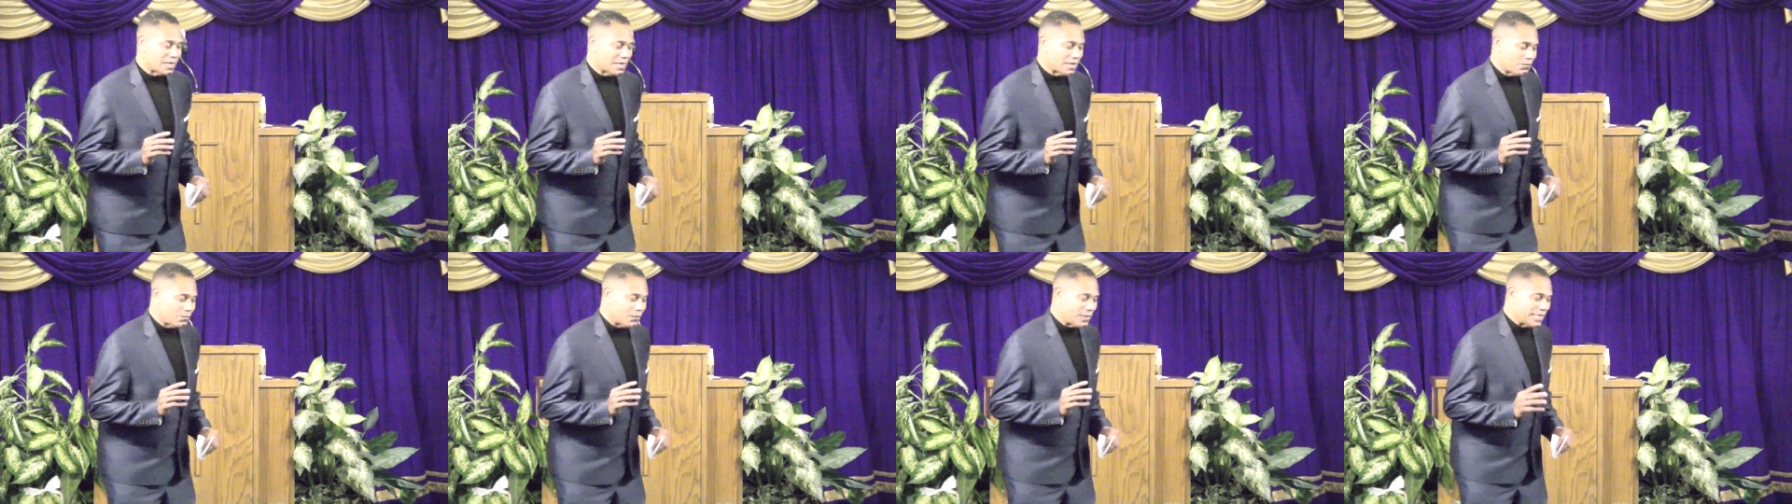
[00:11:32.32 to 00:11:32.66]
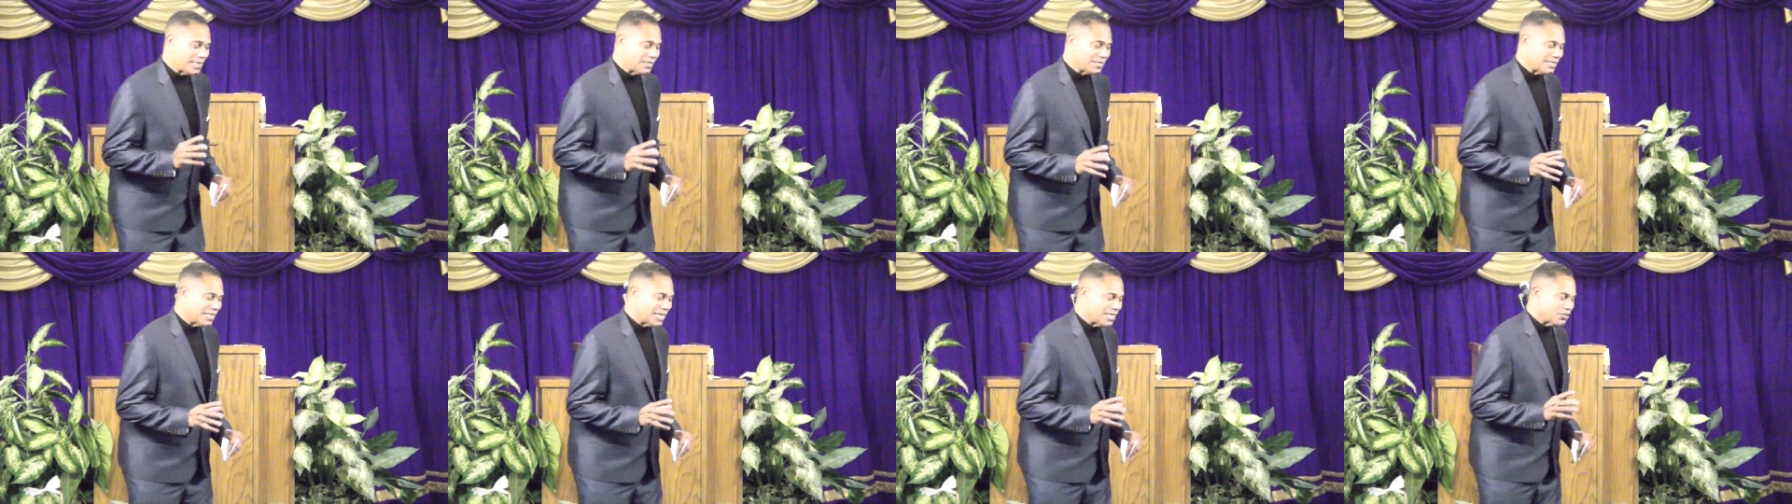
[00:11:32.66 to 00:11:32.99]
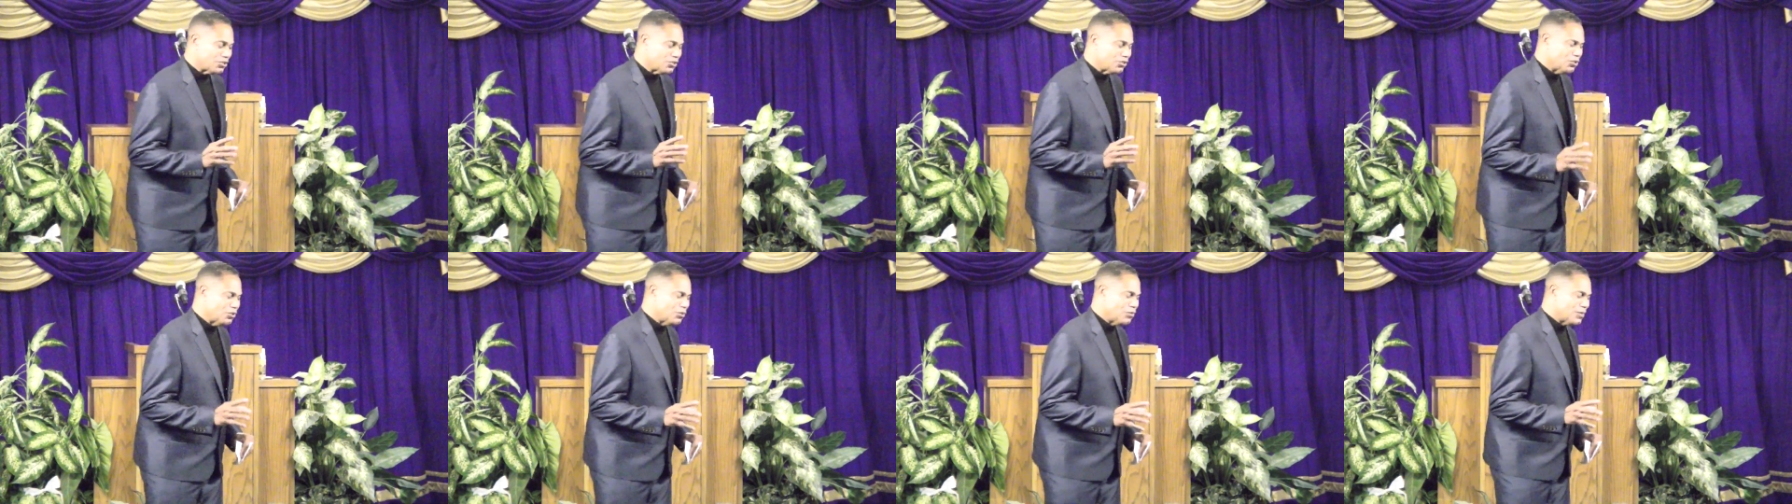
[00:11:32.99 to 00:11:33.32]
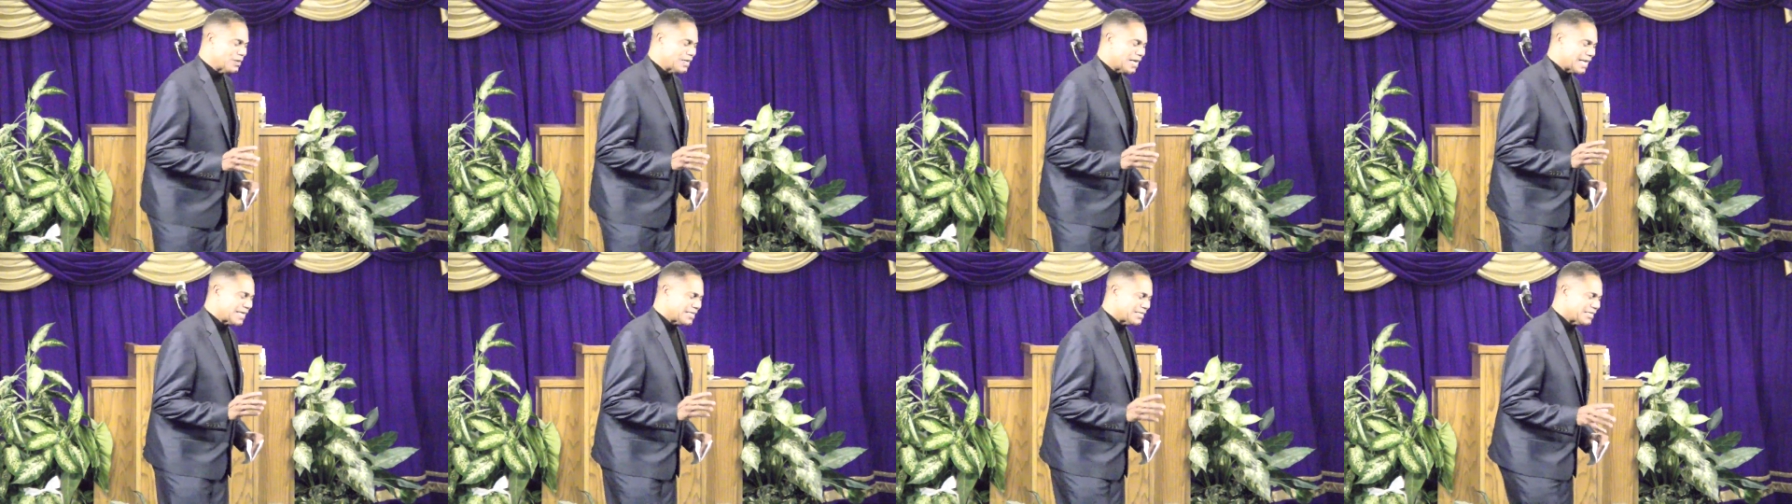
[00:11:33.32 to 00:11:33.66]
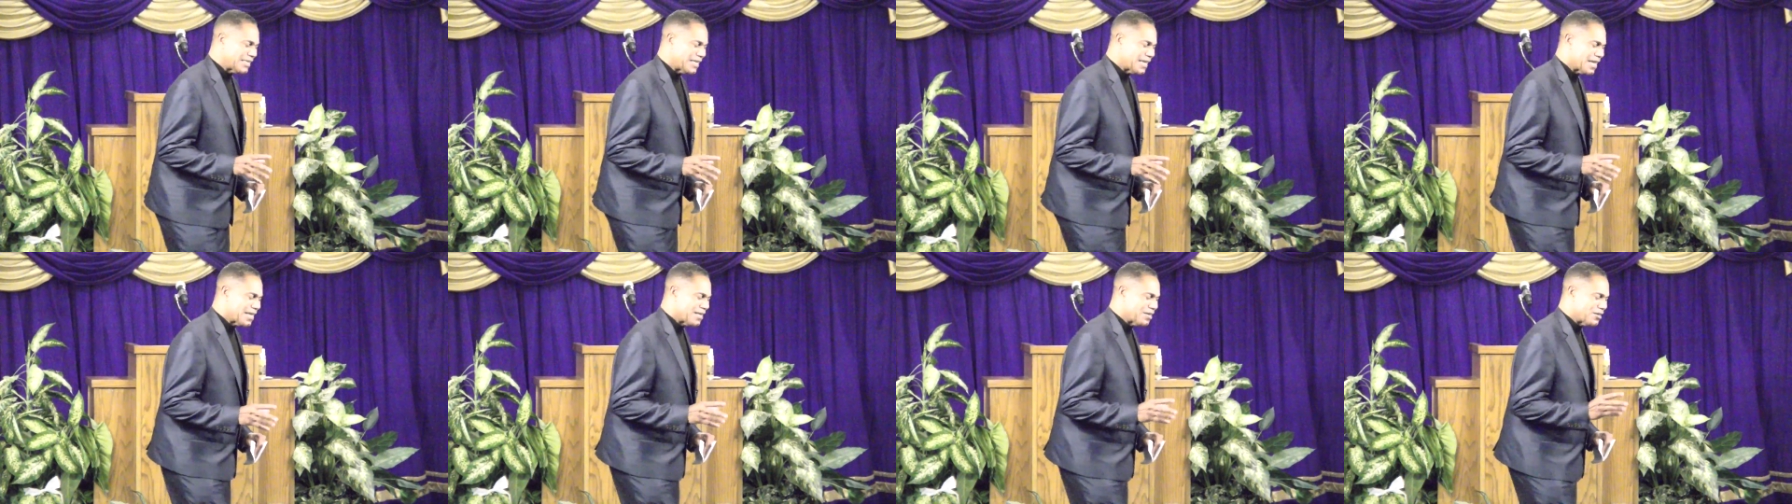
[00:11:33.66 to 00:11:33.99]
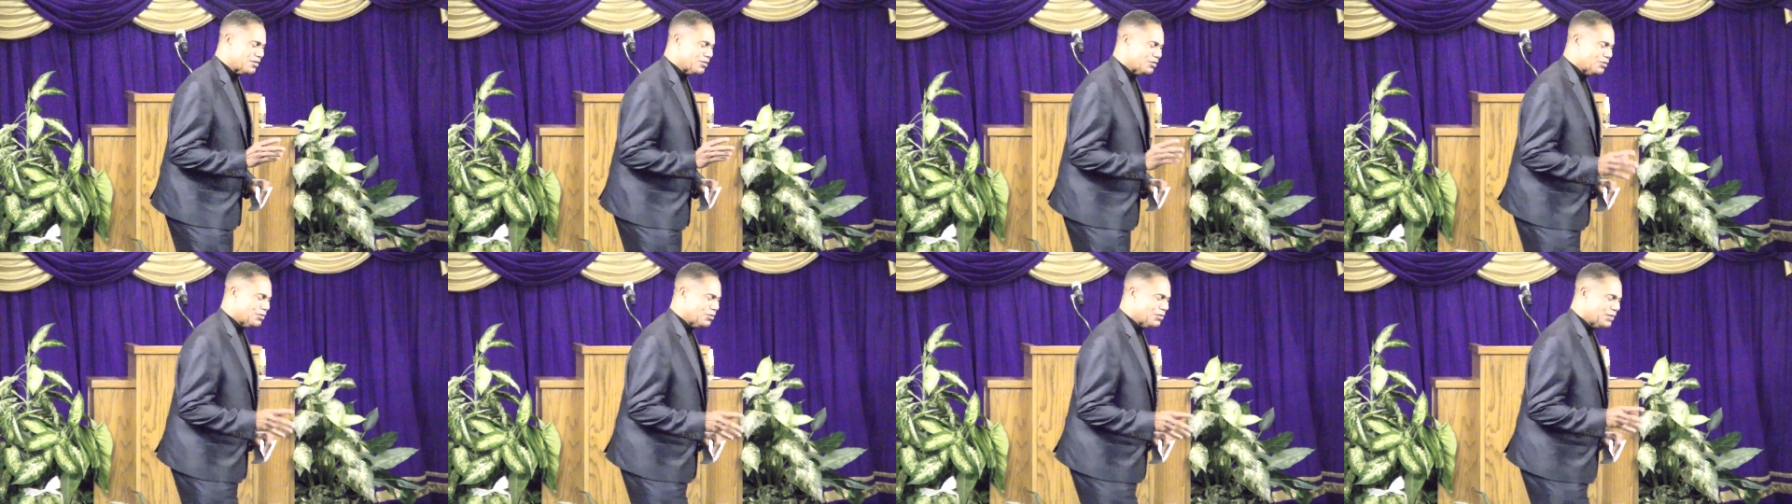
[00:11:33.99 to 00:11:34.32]
When he says, do what I tell you to
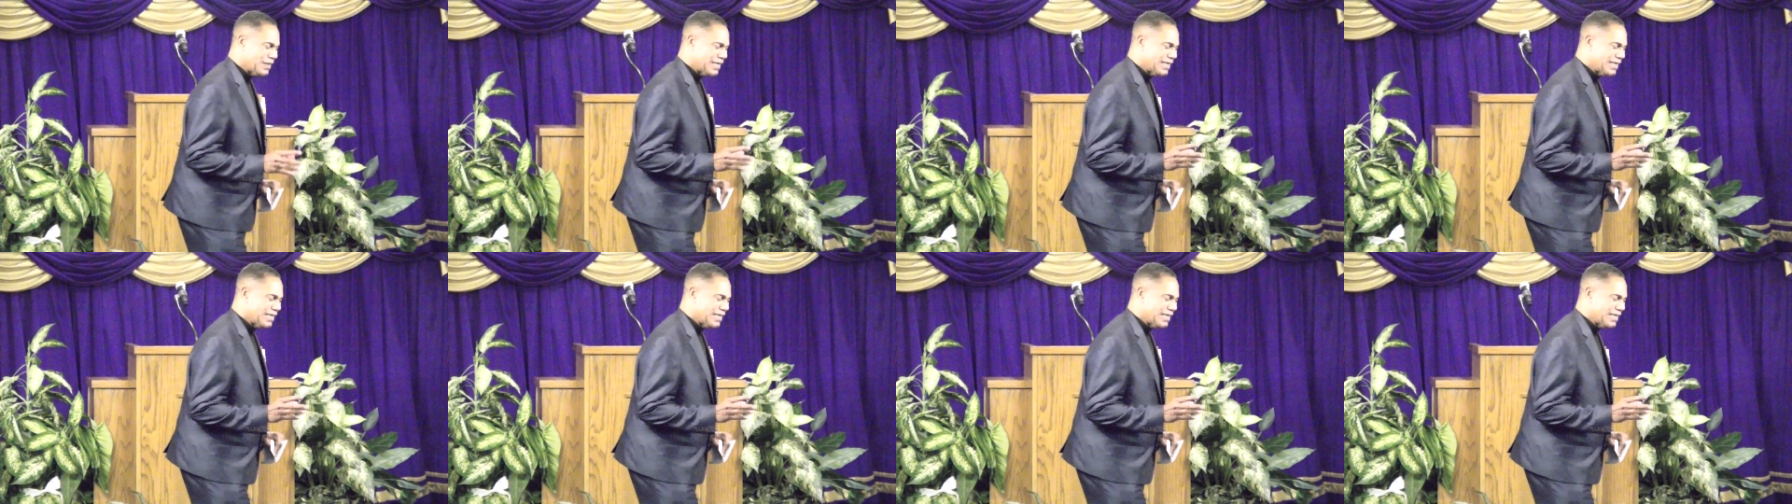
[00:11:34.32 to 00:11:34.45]
do,